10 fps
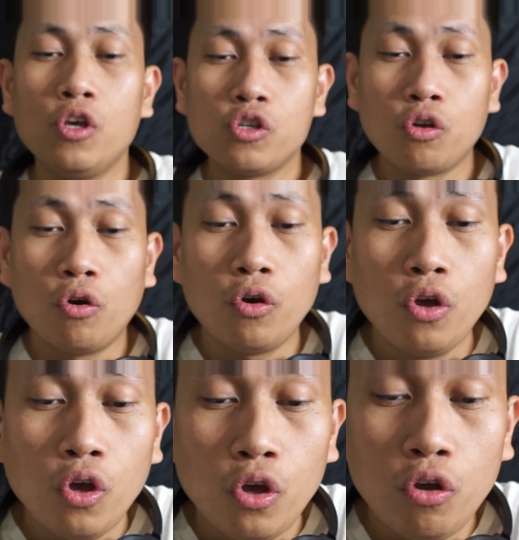So,
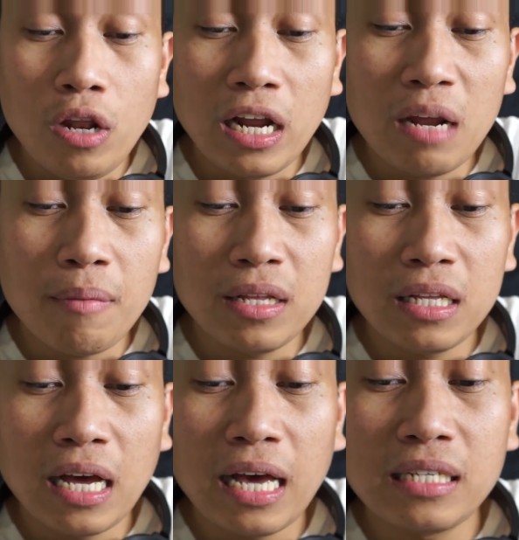yun lang naman
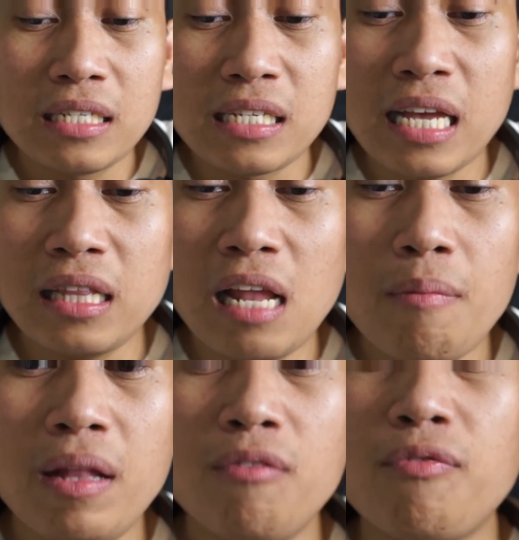guys. Sa
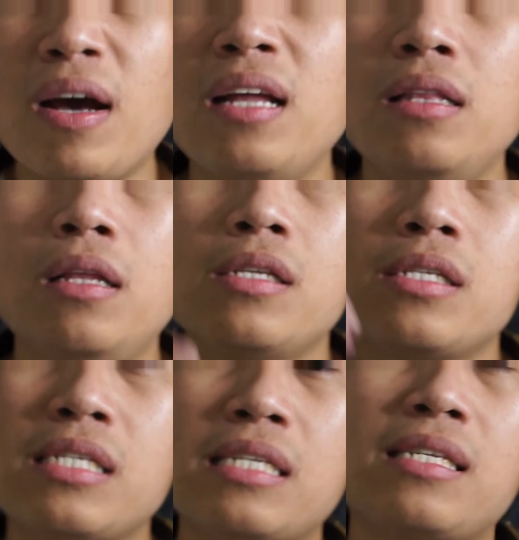settlement fund,
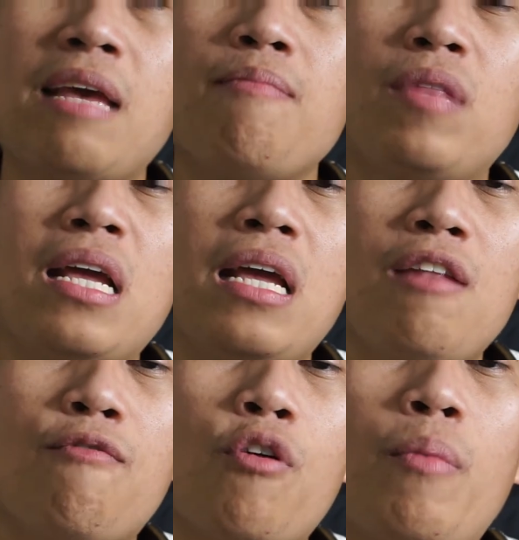same thing
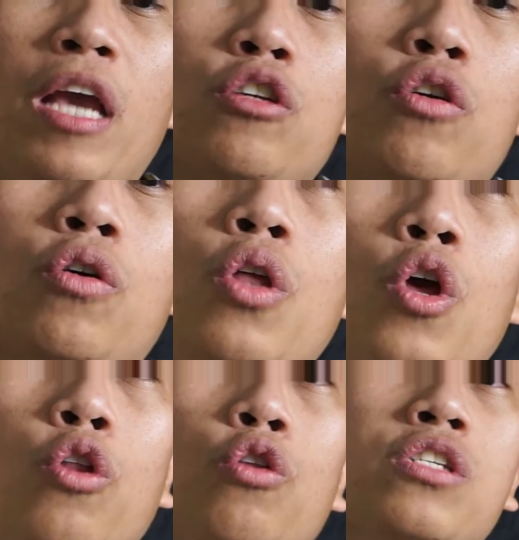information
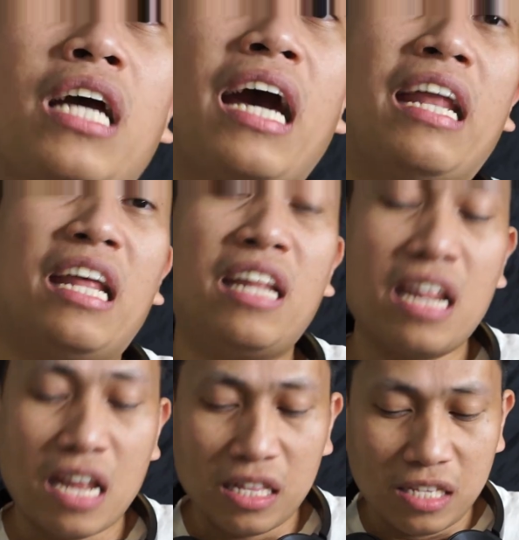dun sa Canada
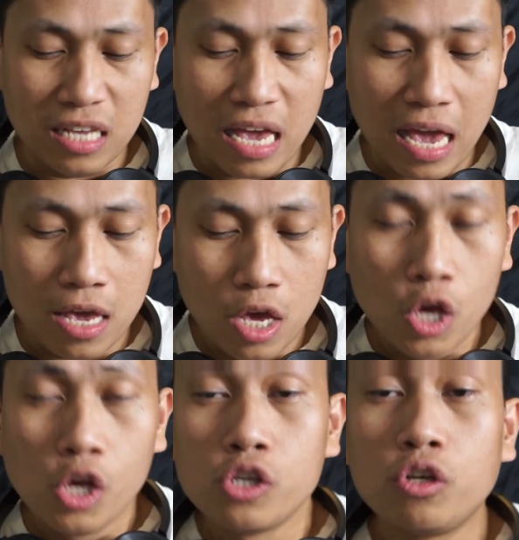dot C A.
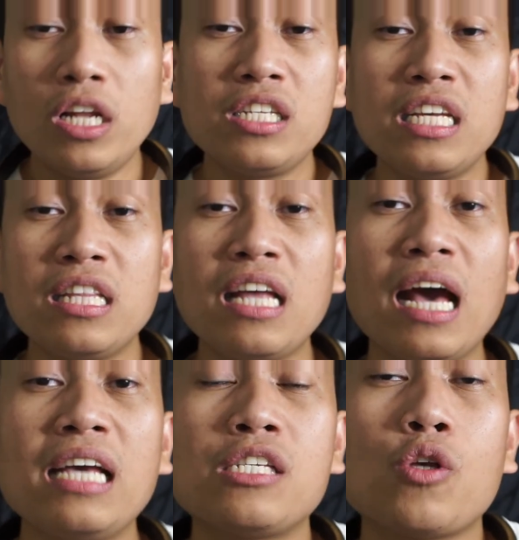So, that's it
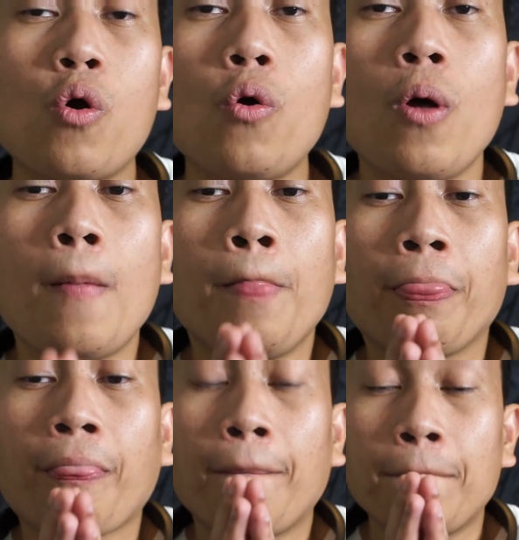guys. So,
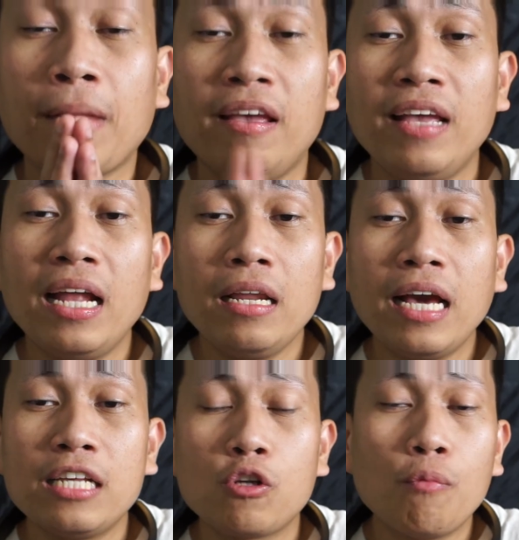yan
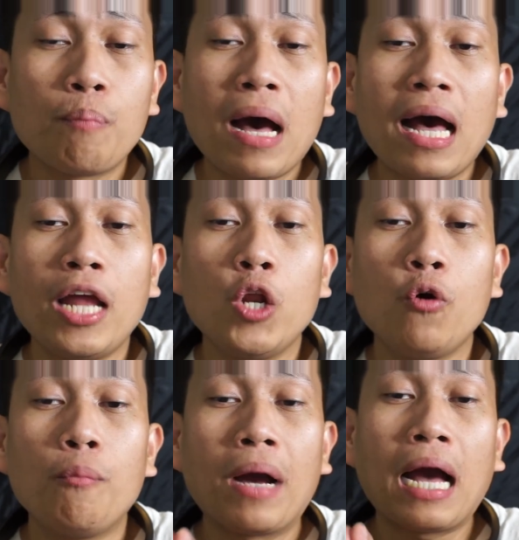guys kung
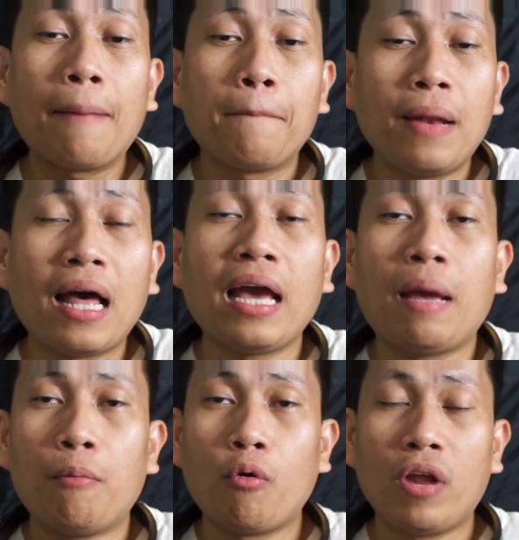paano mag-apply.
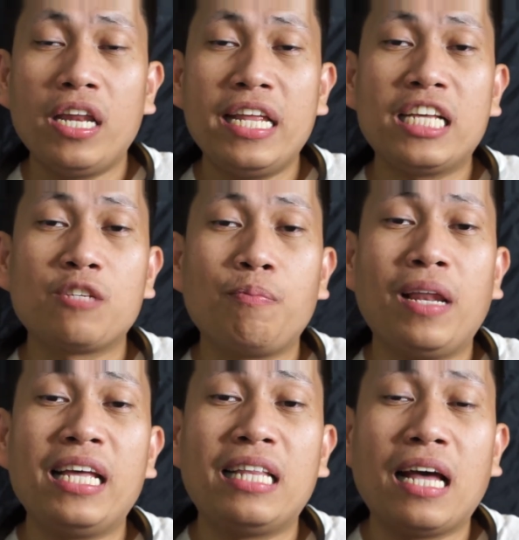I'm already
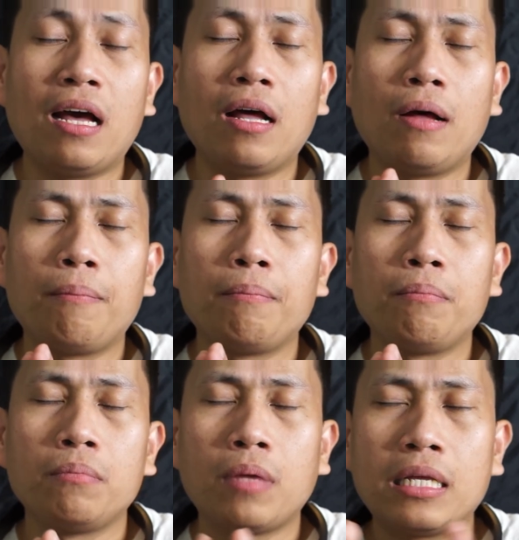explained the... Um,
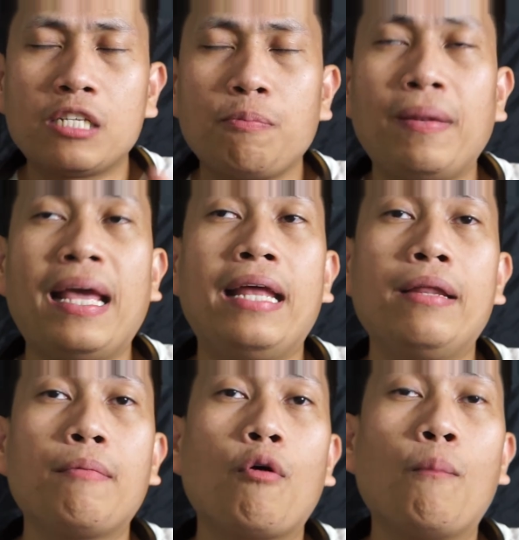explain
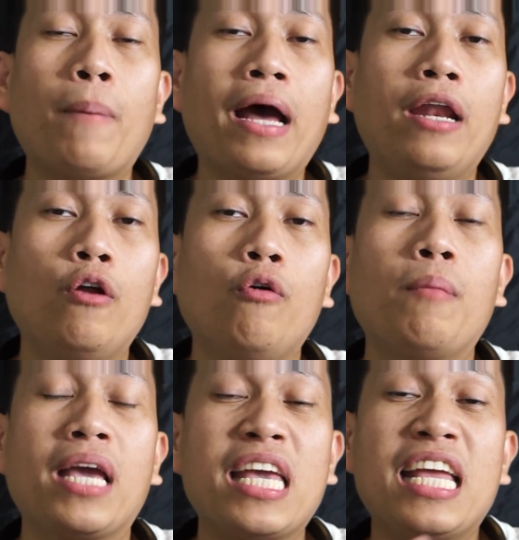kung paano
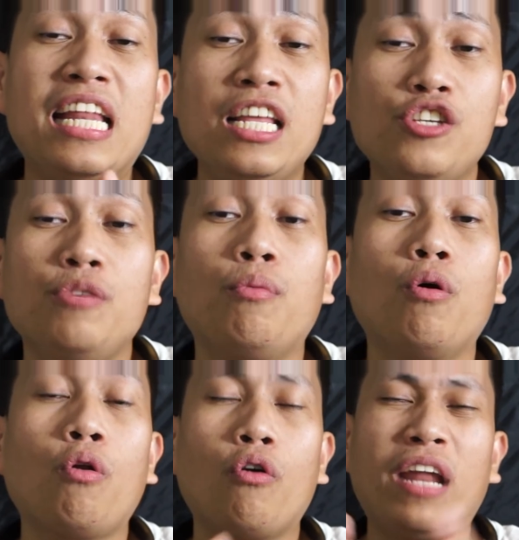maging
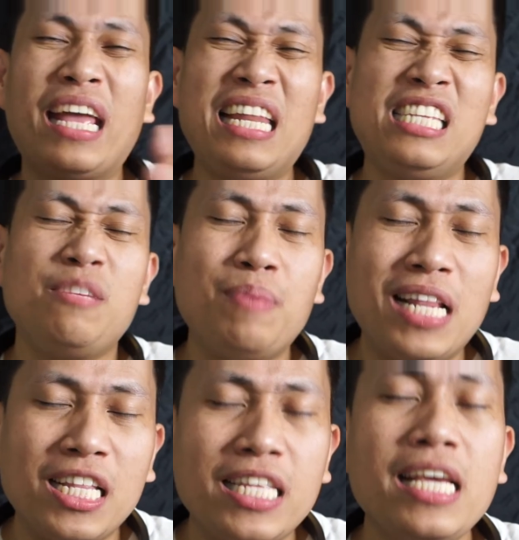eligible or the
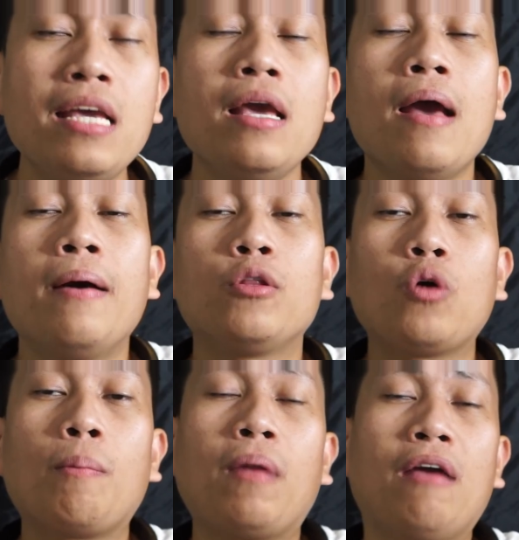eligibility to
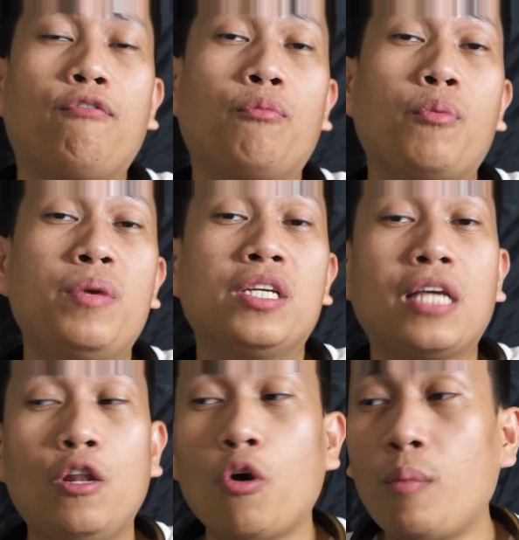apply for
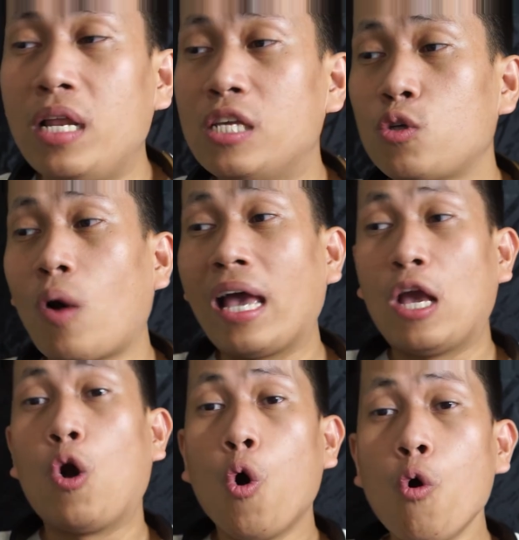provincial nominee. So,
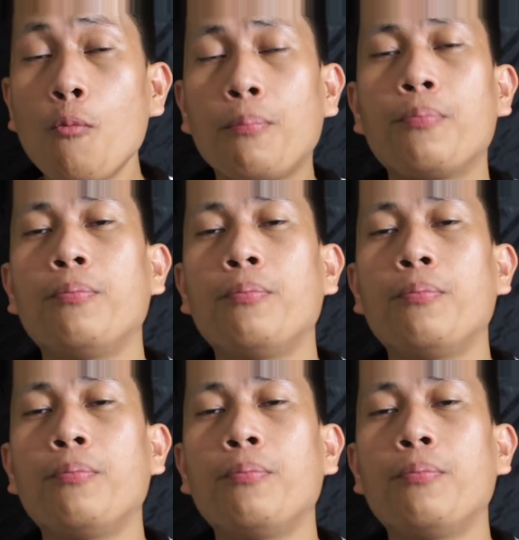I hope